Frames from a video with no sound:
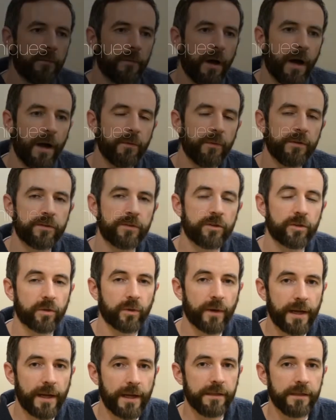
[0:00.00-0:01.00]
I was
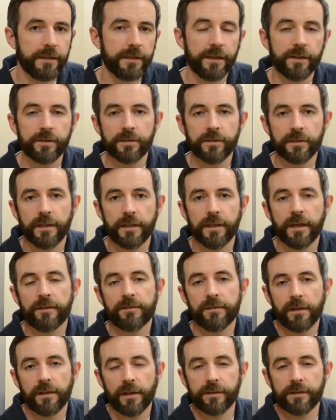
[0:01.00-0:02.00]
trained initially
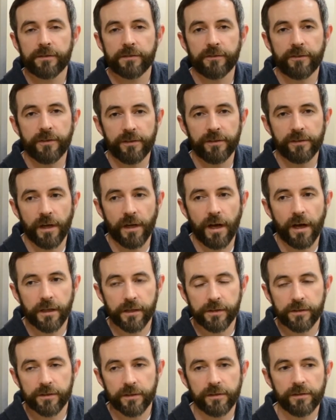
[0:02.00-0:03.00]
as an
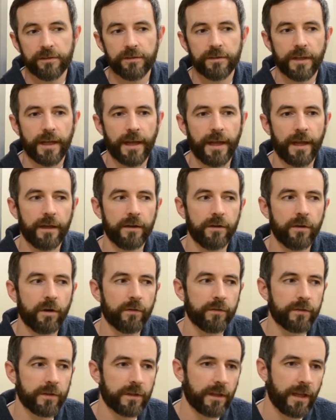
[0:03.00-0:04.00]
electrophysiologist, and
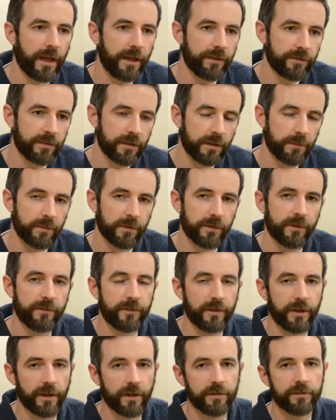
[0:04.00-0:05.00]
over the last number
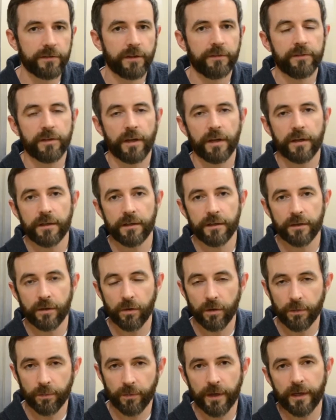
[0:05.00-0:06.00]
of years I've started
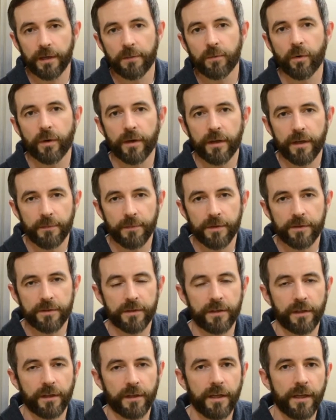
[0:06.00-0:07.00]
incorporating more
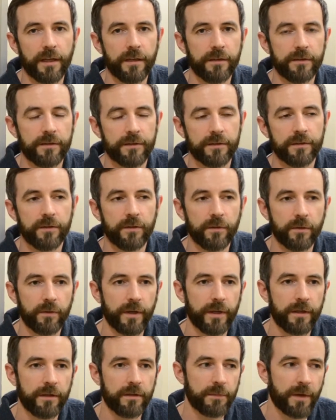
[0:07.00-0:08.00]
imaging into
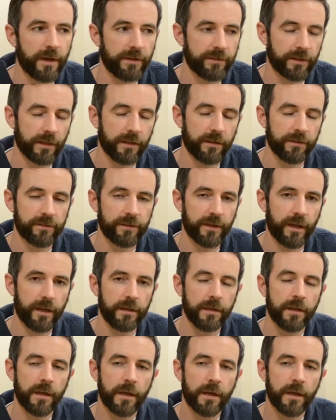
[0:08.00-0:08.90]
my skill set.